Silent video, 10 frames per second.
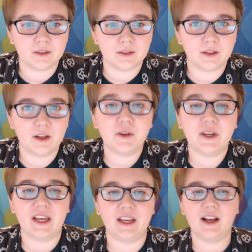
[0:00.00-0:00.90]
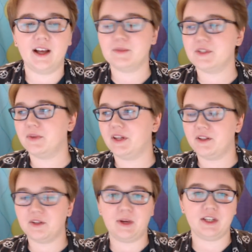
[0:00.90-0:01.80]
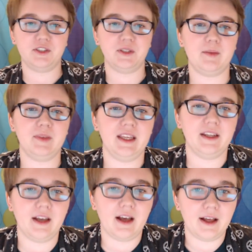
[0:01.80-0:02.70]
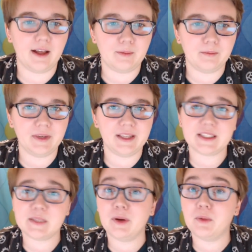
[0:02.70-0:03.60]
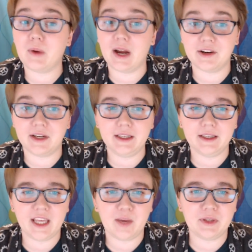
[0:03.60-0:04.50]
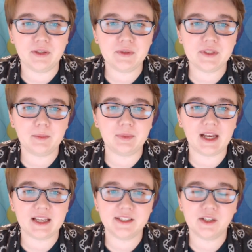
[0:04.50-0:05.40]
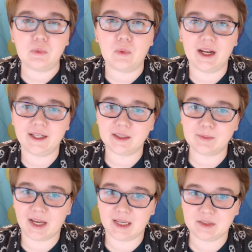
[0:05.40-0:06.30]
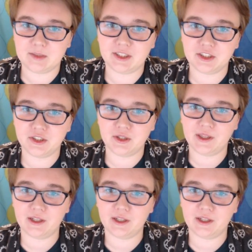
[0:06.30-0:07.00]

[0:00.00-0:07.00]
Okay, so we've got another question coming in. It is about wiring. Can we use a plastic winding pipe to make sure that our